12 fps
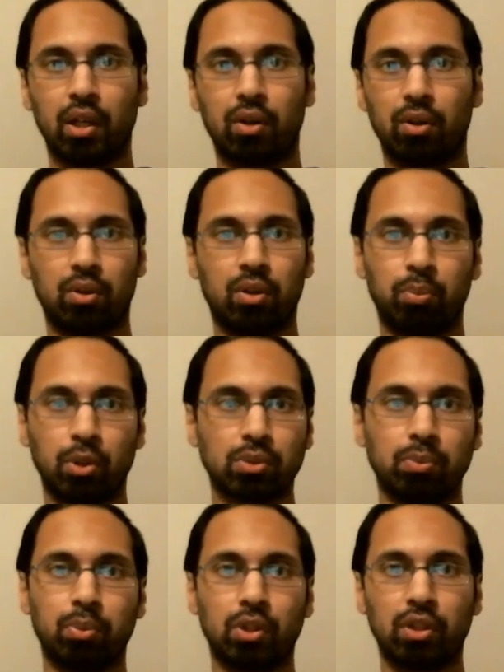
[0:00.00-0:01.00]
The
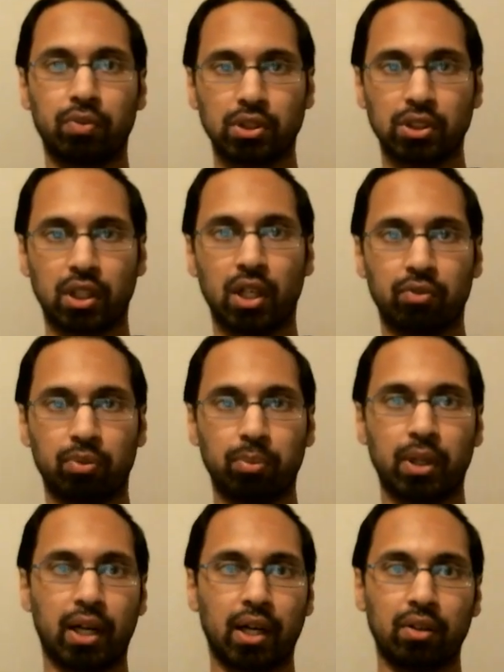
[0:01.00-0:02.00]
Muslim belief is it came from
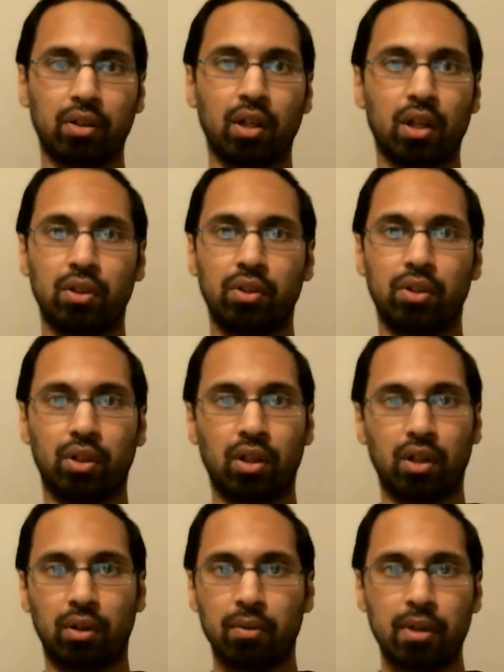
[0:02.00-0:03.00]
God.
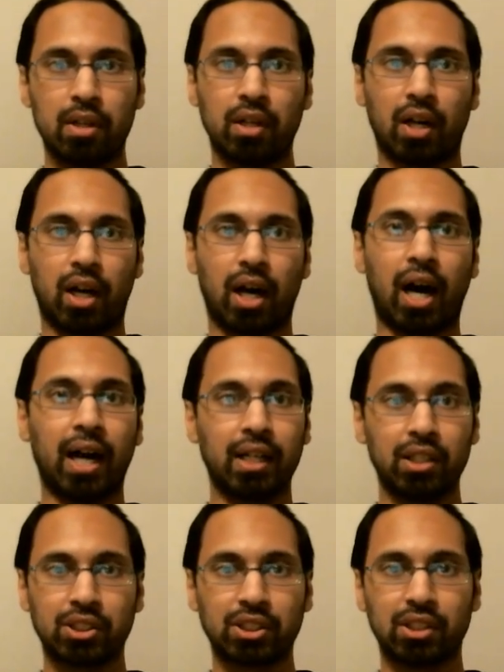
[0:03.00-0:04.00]
The
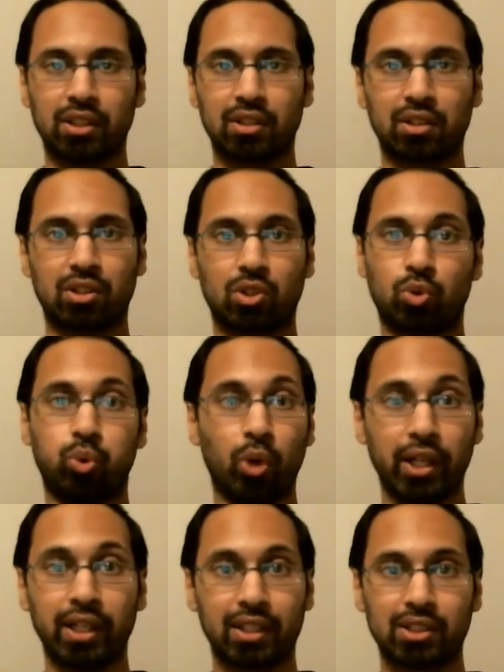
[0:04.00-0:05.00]
honest
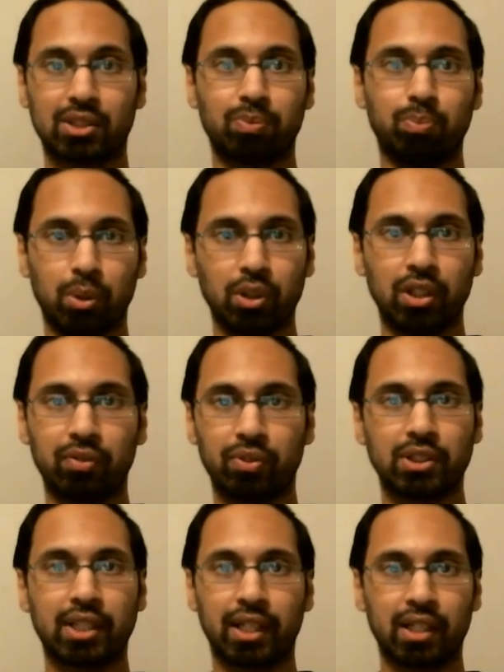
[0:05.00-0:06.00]
critics' belief
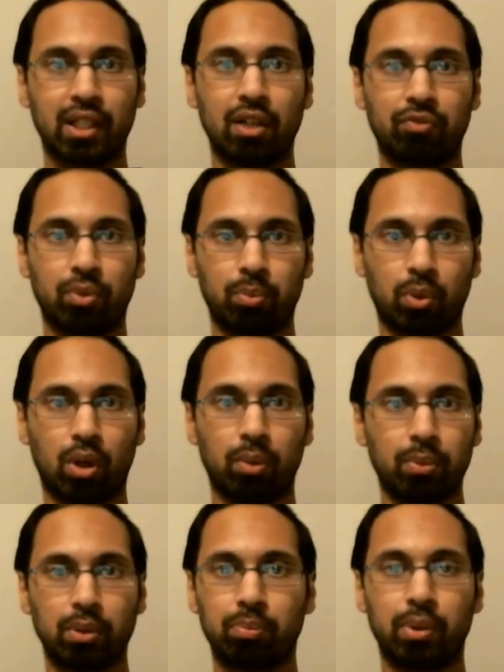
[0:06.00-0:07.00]
is that it came from
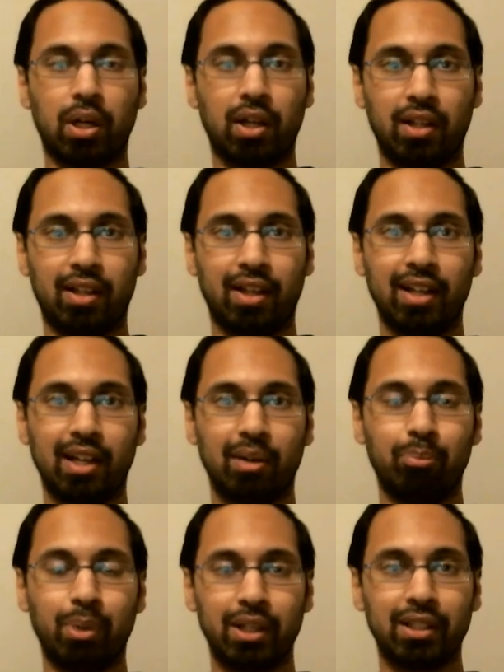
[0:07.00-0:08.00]
Muhammad.
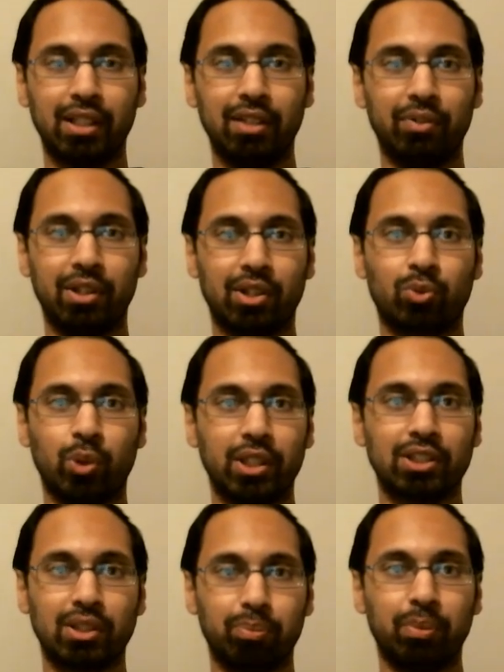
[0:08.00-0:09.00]
But even the
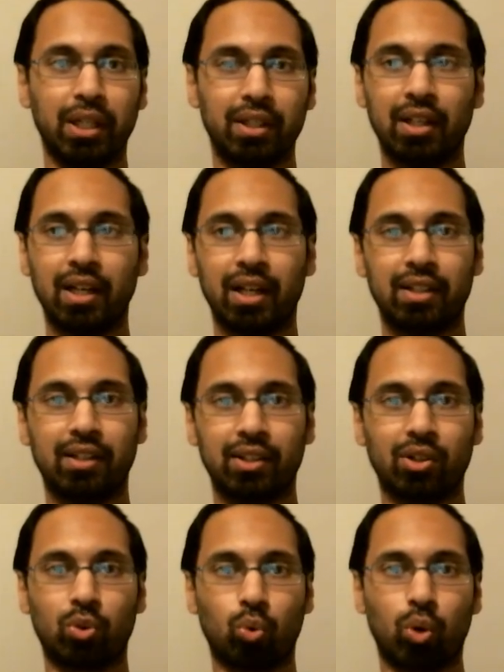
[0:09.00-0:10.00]
critics admit that
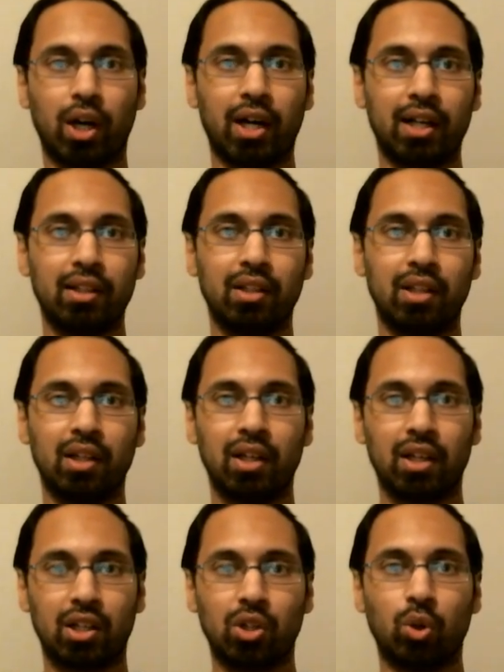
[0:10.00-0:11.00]
the Quran
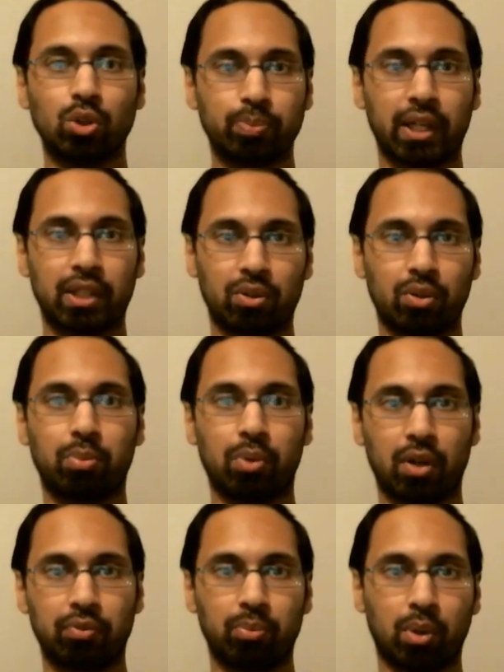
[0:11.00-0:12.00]
goes back to the
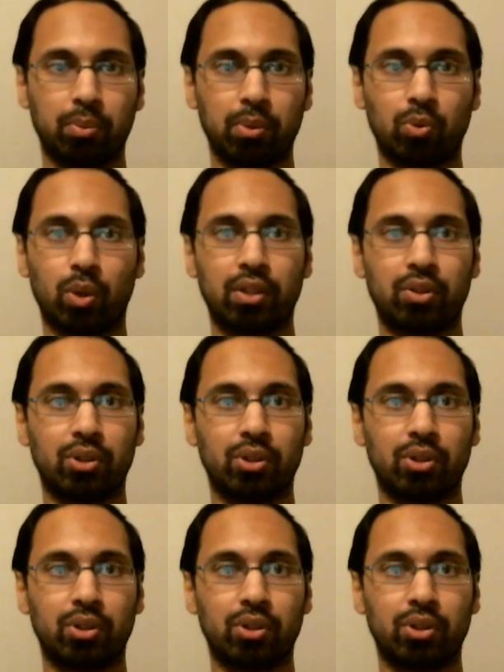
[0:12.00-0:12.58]
Prophet Muhammad, right?